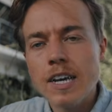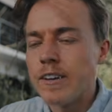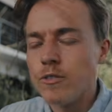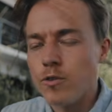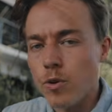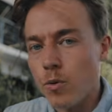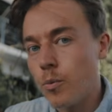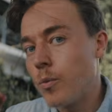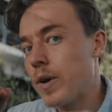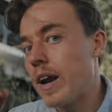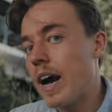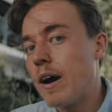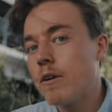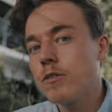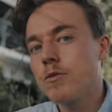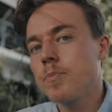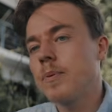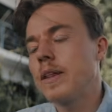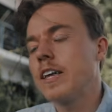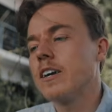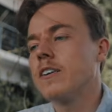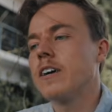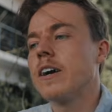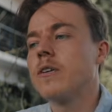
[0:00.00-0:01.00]
So when I was
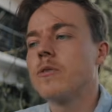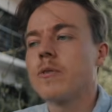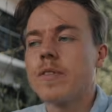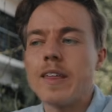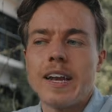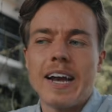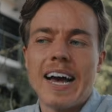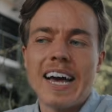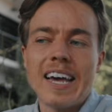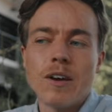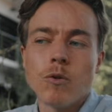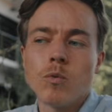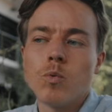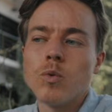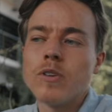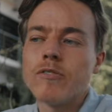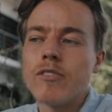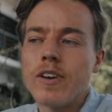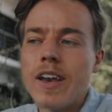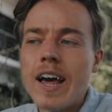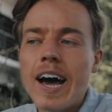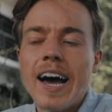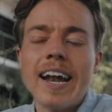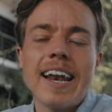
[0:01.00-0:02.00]
playing around with it, I
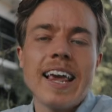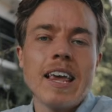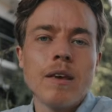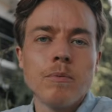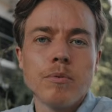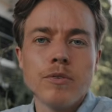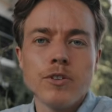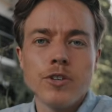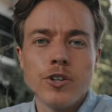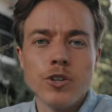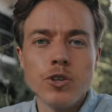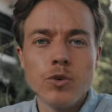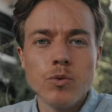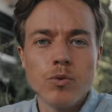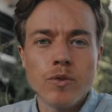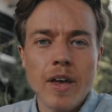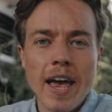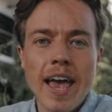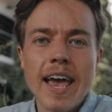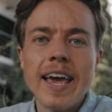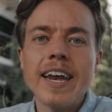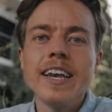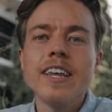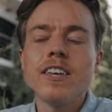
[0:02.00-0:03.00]
was not able to use
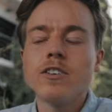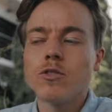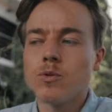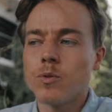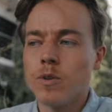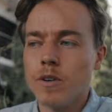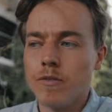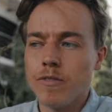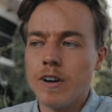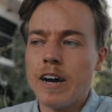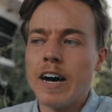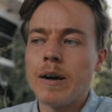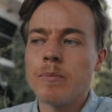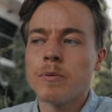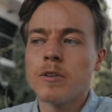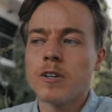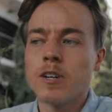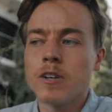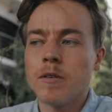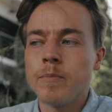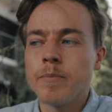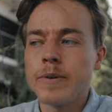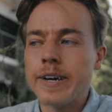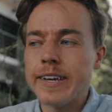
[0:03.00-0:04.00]
any sort of
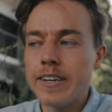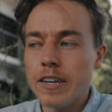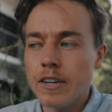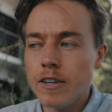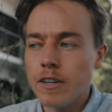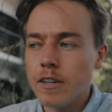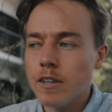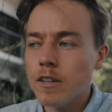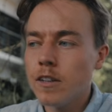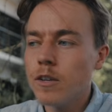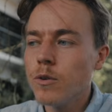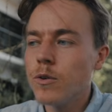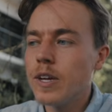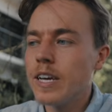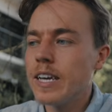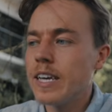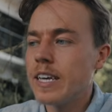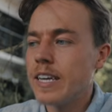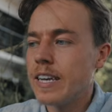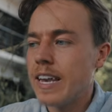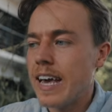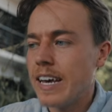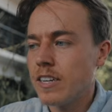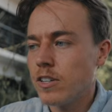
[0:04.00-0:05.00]
copyrighted brand,
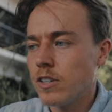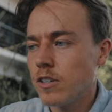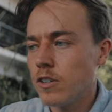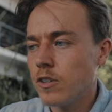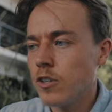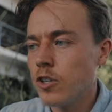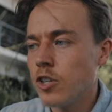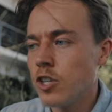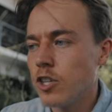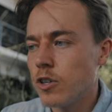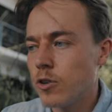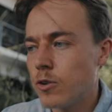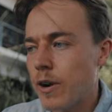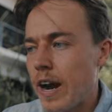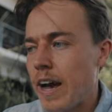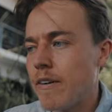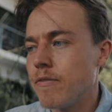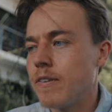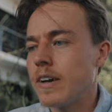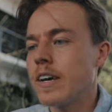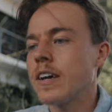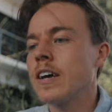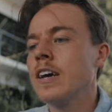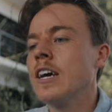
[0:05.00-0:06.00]
including National
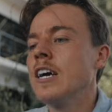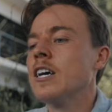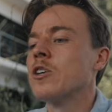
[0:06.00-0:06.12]
Geographic.